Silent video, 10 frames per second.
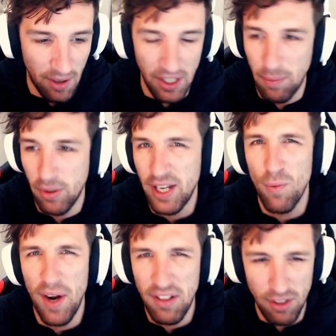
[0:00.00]
I'm going to play
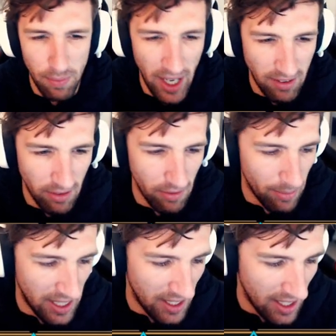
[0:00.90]
way too passive and
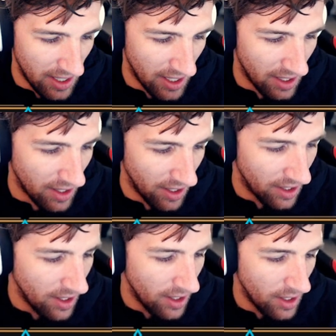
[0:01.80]
be an idiot
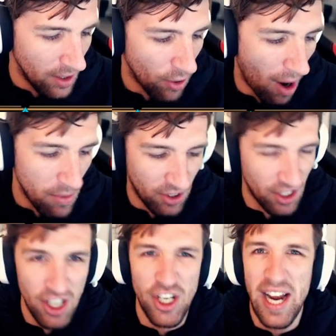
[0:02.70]
and or I'm just
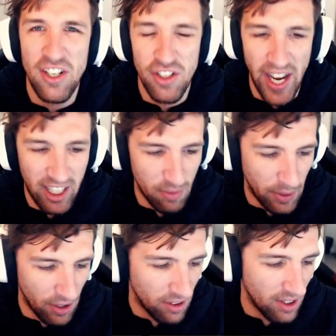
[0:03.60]
going to change decks
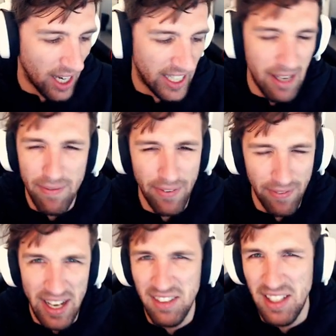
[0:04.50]
because I keep
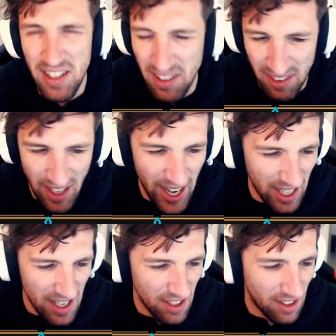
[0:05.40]
facing this deck
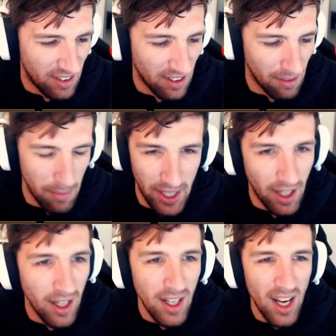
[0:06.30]
and it just doesn't
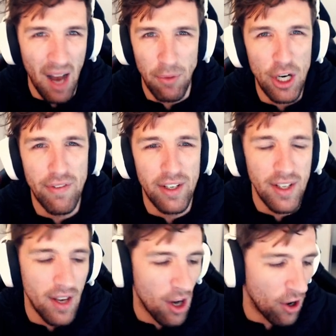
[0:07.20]
matter. I'm not even,
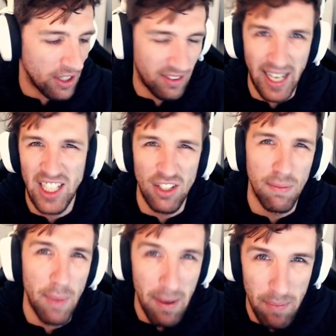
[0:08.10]
oh, this deck
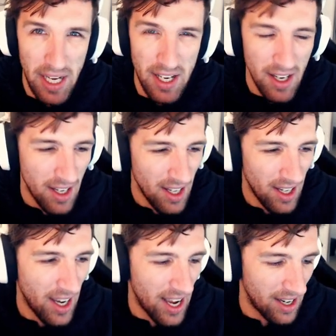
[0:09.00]
just bet me
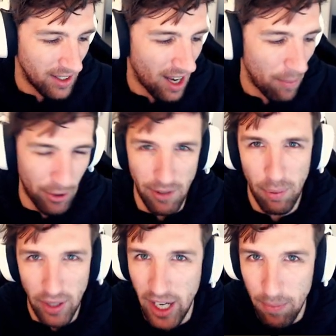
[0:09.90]
and I'm going to
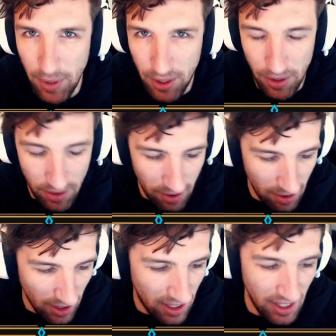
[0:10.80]
play it
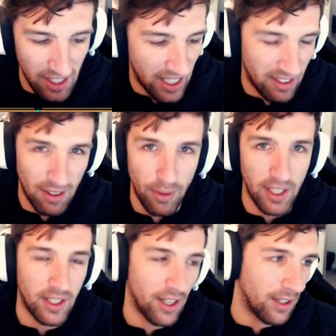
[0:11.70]
because clearly that's the way
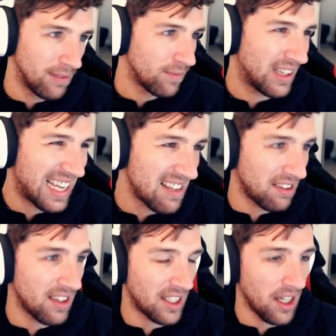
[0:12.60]
to go.
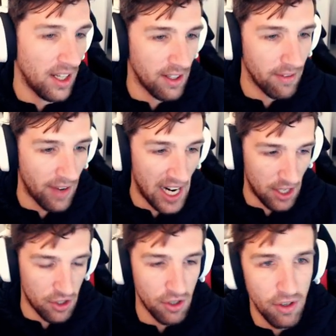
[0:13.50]
These are the kind of
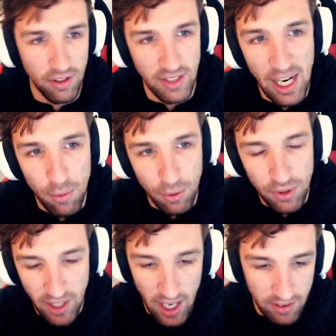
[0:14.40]
attitudes that will
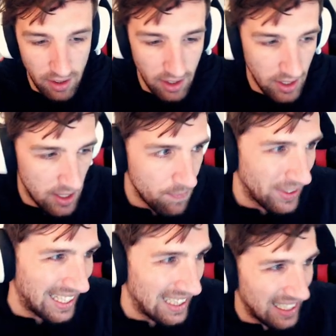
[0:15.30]
start to
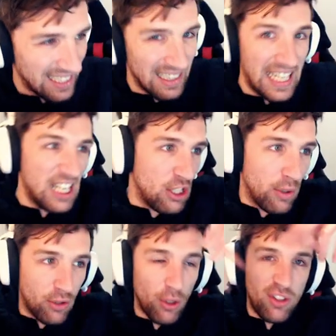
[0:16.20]
lead you
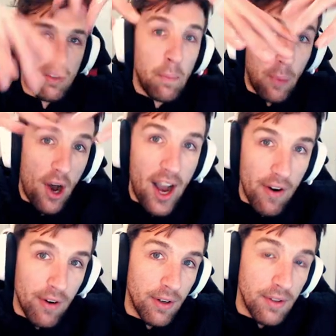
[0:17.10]
into a
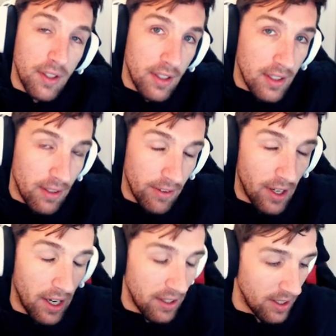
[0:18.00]
spiral,
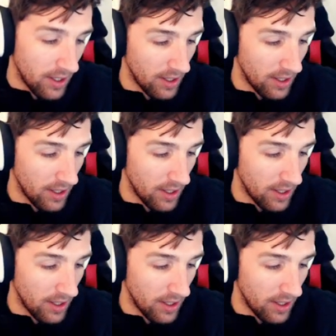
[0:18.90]
right?